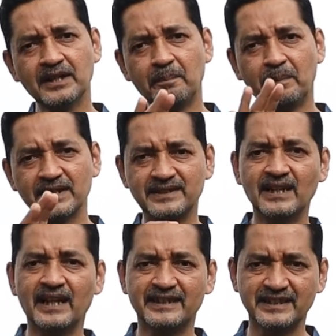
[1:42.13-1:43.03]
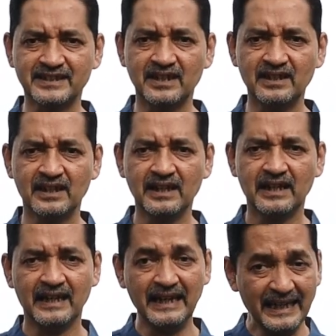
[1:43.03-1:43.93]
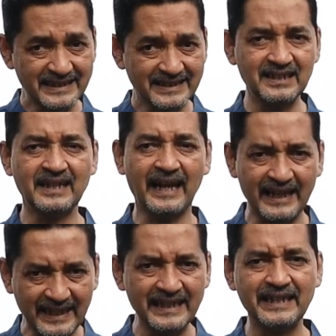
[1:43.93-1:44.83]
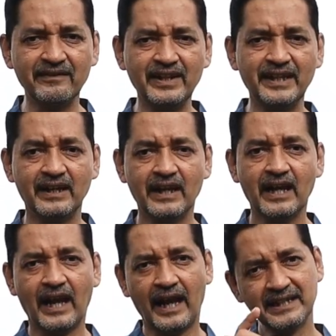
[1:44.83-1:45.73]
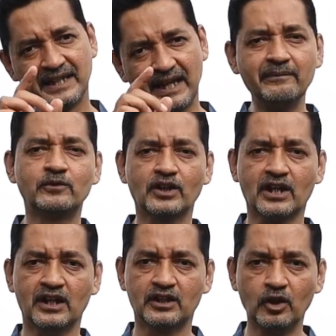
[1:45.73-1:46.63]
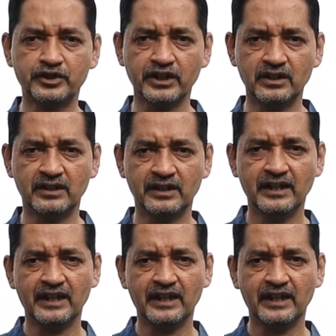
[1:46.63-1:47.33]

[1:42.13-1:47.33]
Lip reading: The personal assistant listened attentively and came to the conclusion.